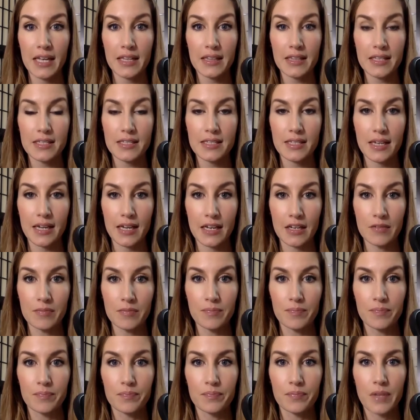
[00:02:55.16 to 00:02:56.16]
the skin,
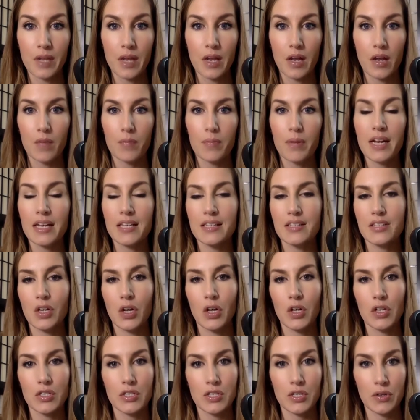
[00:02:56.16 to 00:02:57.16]
but it's
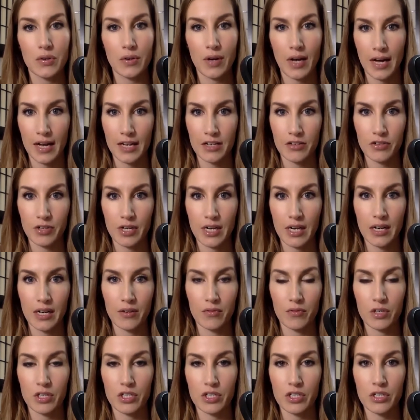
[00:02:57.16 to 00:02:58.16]
also
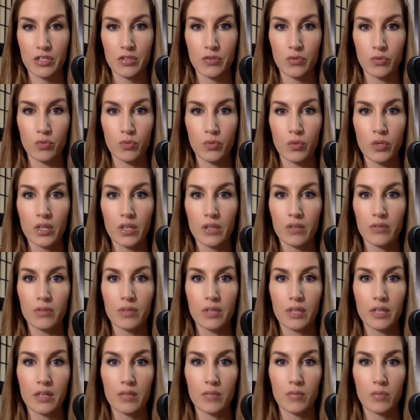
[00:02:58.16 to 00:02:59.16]
hydrating, which is really,
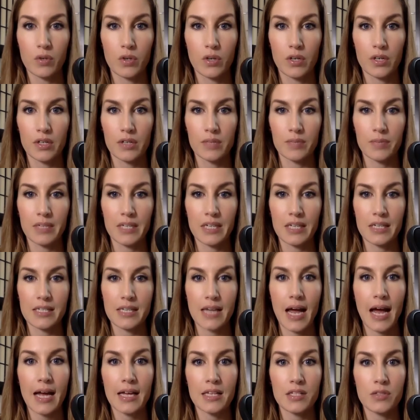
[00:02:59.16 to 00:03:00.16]
really important because
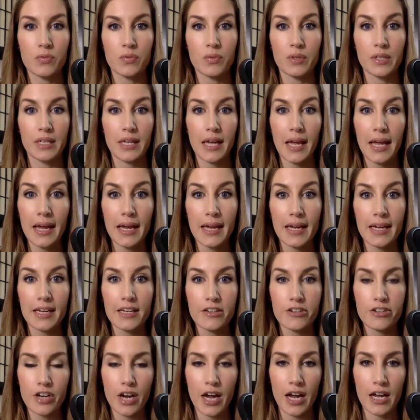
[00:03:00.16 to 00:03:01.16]
as we
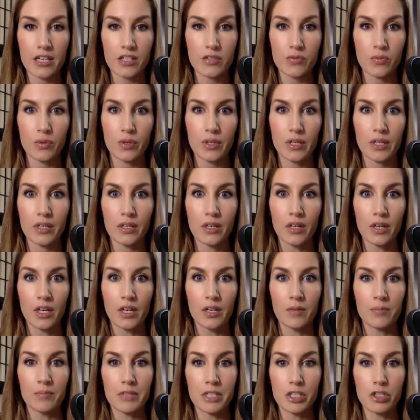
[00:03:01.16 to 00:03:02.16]
age, as we
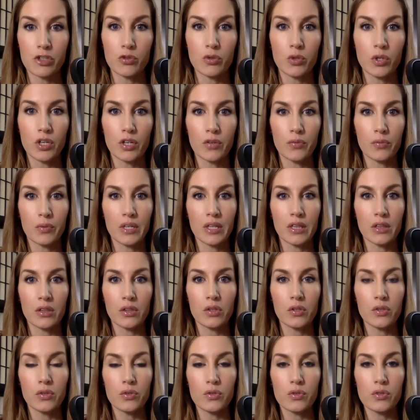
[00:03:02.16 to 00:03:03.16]
mature, we
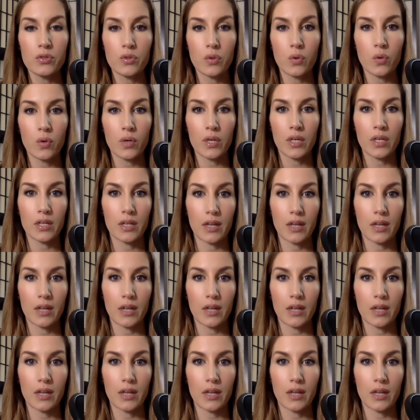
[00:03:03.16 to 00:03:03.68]
lose oil